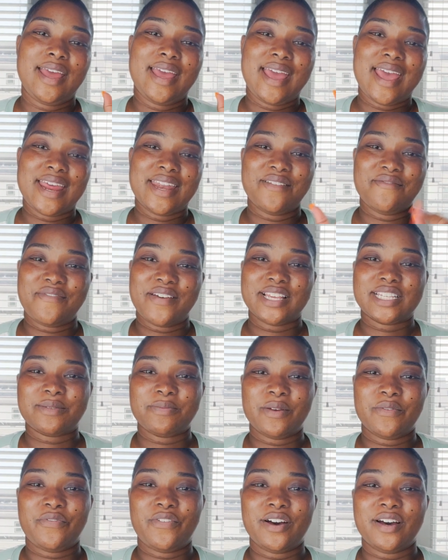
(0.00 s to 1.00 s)
and
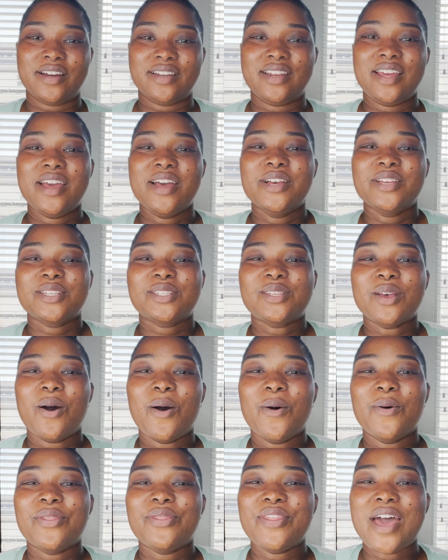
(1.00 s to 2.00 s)
investment fund
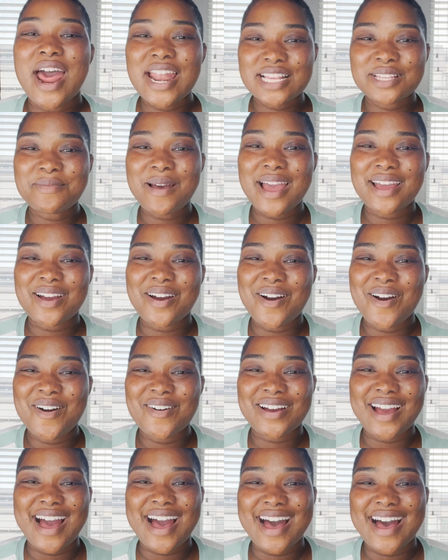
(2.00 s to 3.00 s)
so that is
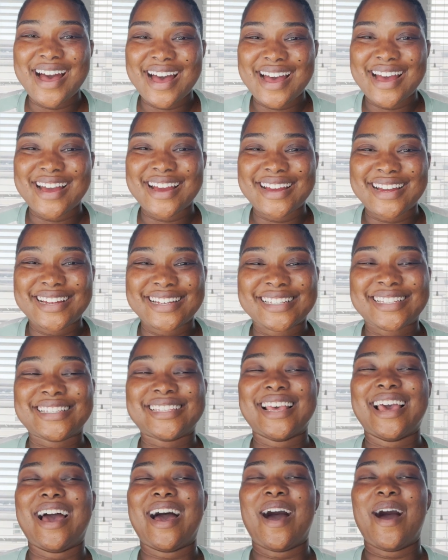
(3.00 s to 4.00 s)
my goal
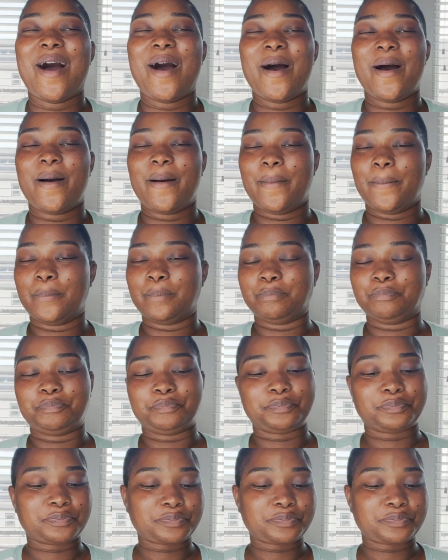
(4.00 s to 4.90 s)
guys um